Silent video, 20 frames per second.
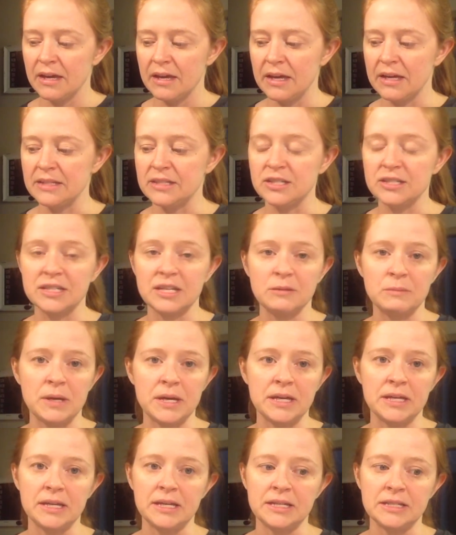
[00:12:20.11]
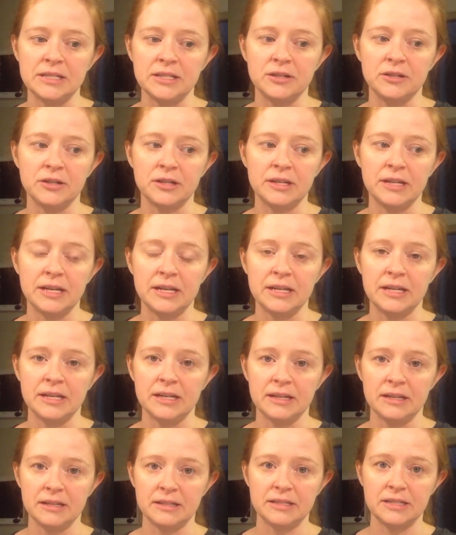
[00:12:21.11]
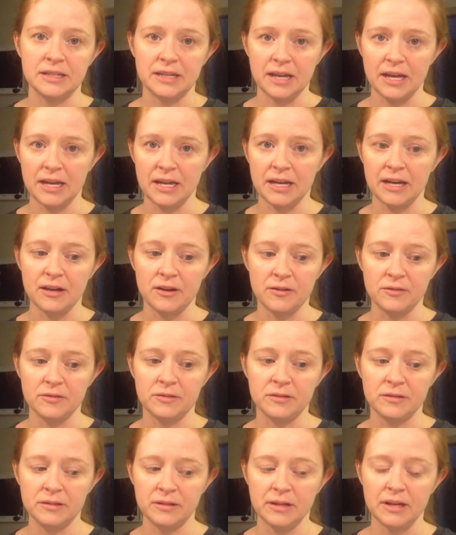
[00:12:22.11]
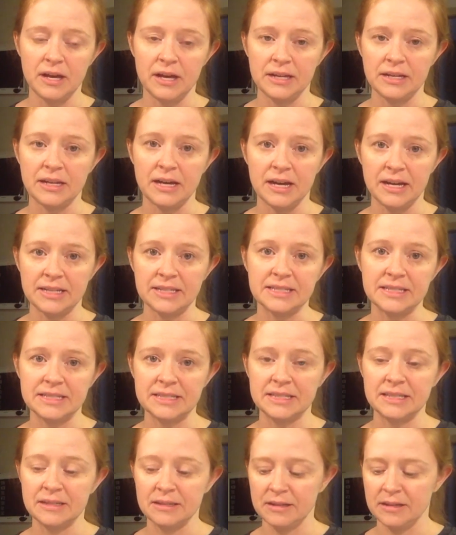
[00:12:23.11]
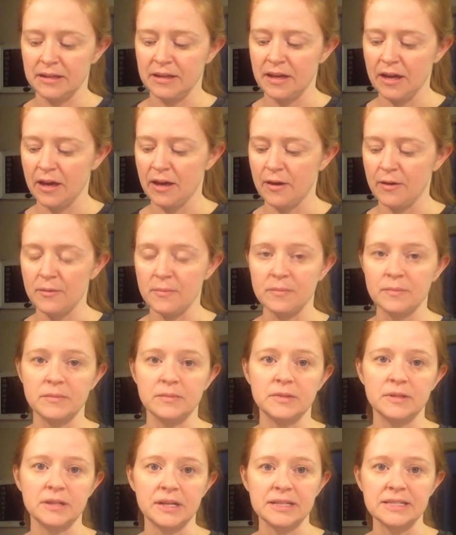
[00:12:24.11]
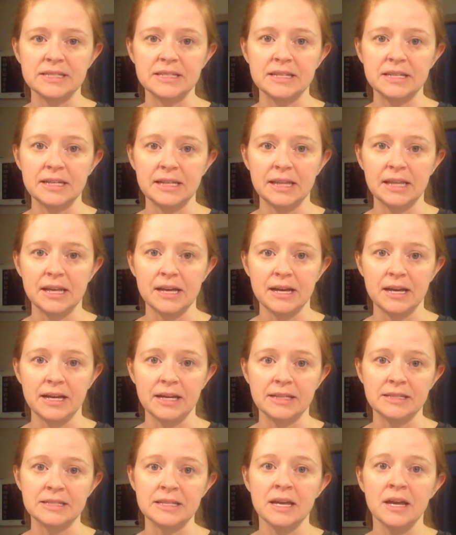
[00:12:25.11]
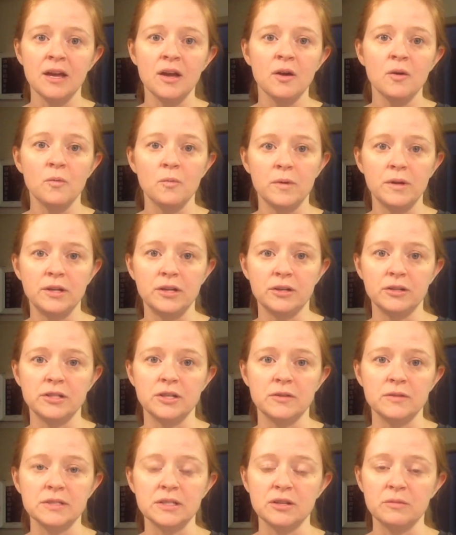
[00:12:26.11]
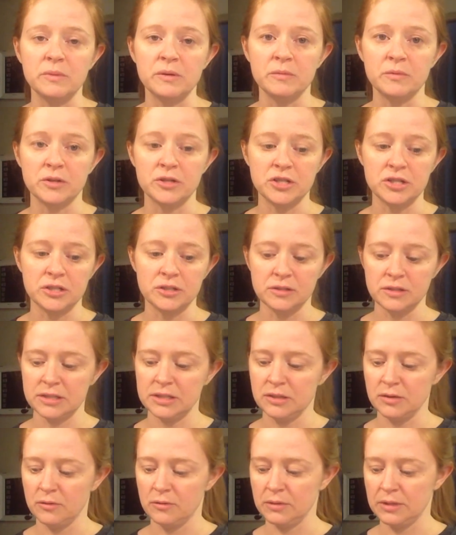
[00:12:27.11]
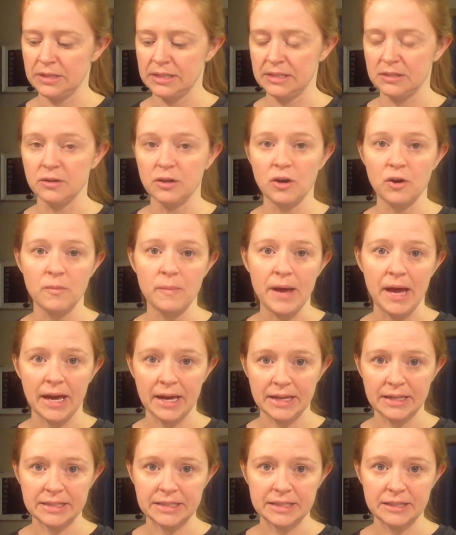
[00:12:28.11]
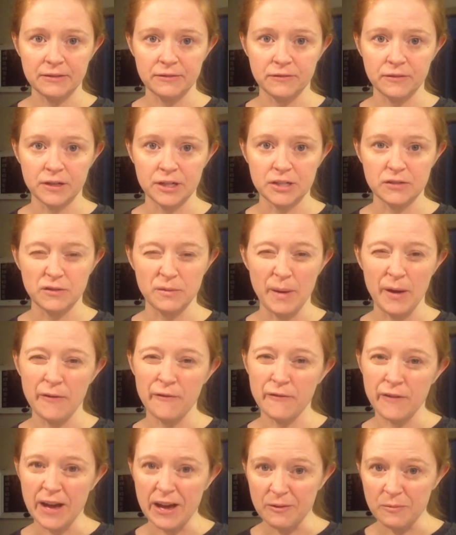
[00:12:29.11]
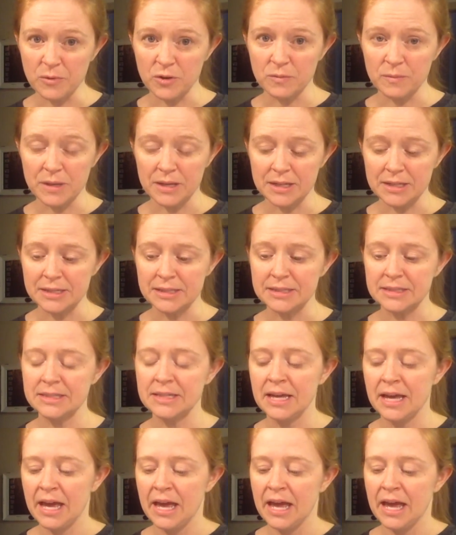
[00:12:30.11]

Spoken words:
it's just going to make it easier to get it to cut out a nice clean lines when your dough is a little bit more chilled. So this will go back into the fridge for about 5 more minutes.